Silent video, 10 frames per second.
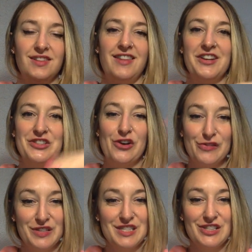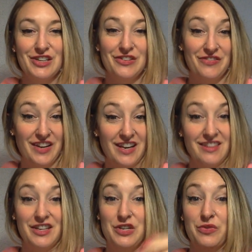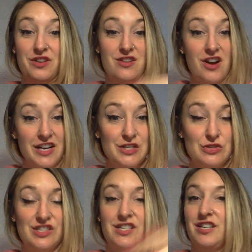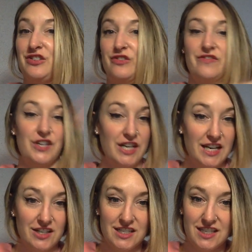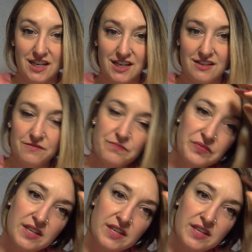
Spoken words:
that's obviously conveying that you are not interested and you're very irritated.